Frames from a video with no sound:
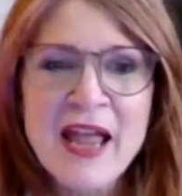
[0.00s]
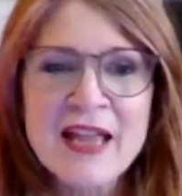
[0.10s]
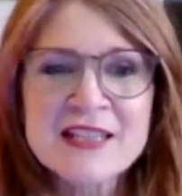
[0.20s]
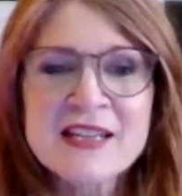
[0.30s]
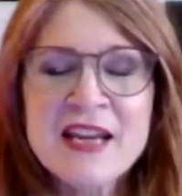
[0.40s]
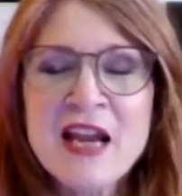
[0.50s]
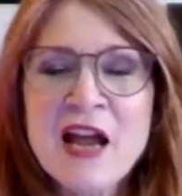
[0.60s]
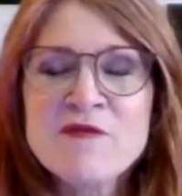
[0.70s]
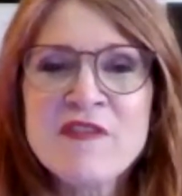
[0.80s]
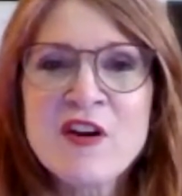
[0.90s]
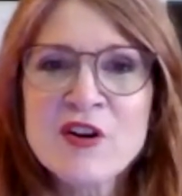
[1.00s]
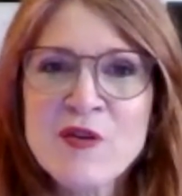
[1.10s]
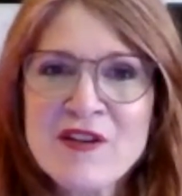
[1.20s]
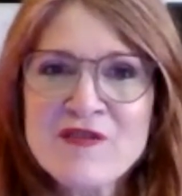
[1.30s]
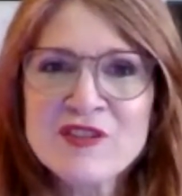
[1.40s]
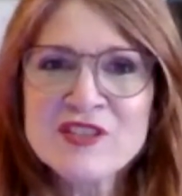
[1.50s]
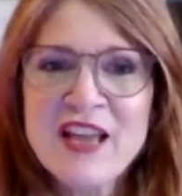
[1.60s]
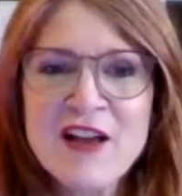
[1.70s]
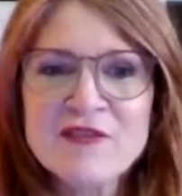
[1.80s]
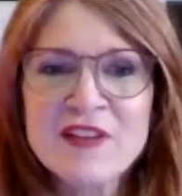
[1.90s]
And today, I'm very grateful to
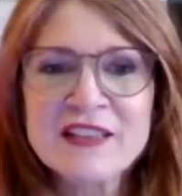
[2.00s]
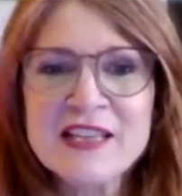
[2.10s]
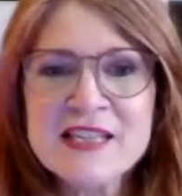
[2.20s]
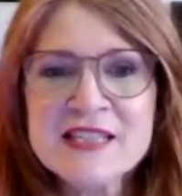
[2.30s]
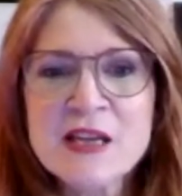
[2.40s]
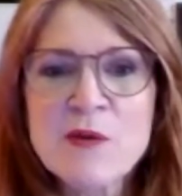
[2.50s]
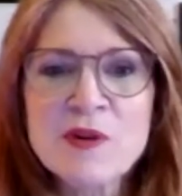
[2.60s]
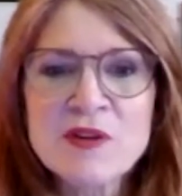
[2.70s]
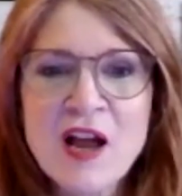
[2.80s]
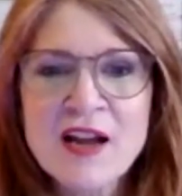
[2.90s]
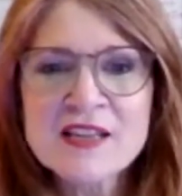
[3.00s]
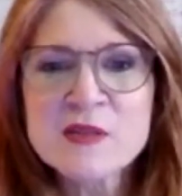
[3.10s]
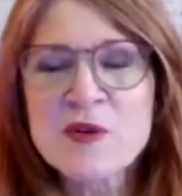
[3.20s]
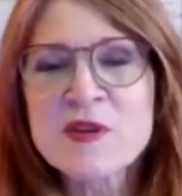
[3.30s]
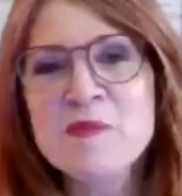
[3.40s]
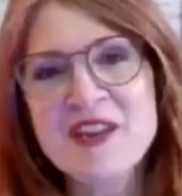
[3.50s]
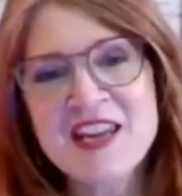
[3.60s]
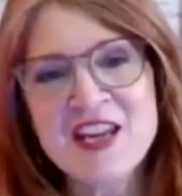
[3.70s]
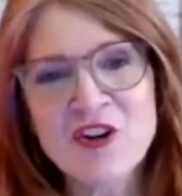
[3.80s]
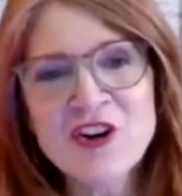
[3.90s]
have Leisse Wilcox with me
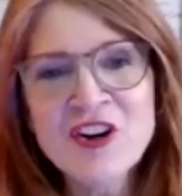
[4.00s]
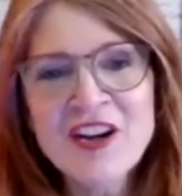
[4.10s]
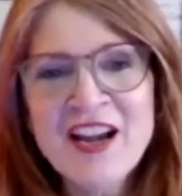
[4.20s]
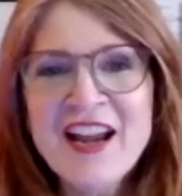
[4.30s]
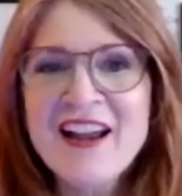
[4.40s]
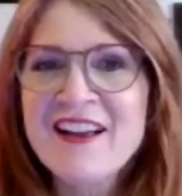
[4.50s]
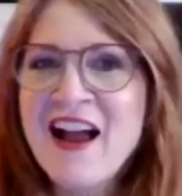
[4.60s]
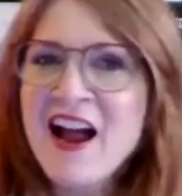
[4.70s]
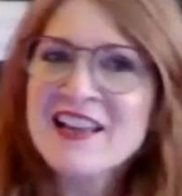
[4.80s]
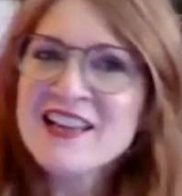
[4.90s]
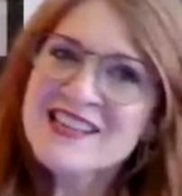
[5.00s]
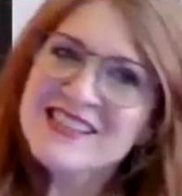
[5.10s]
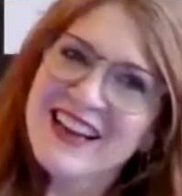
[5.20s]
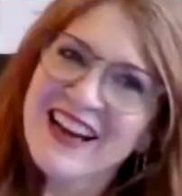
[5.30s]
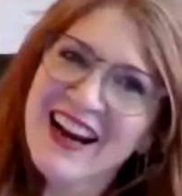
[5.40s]
here. Hi, Leisse.